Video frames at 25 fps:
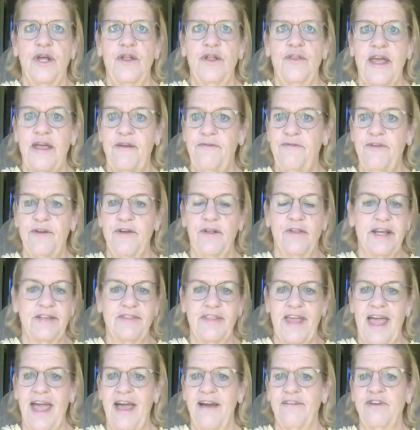like
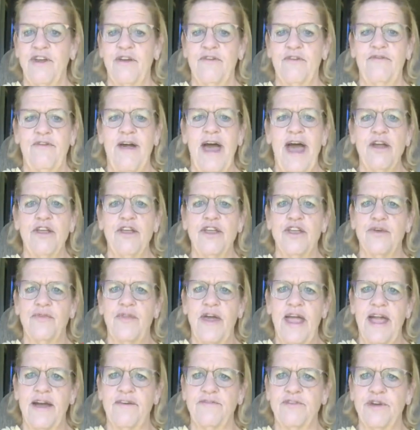they have no value,
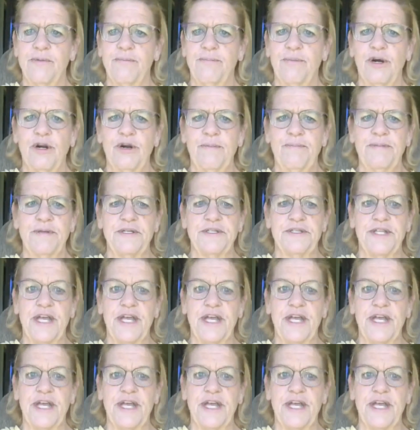they have no purpose,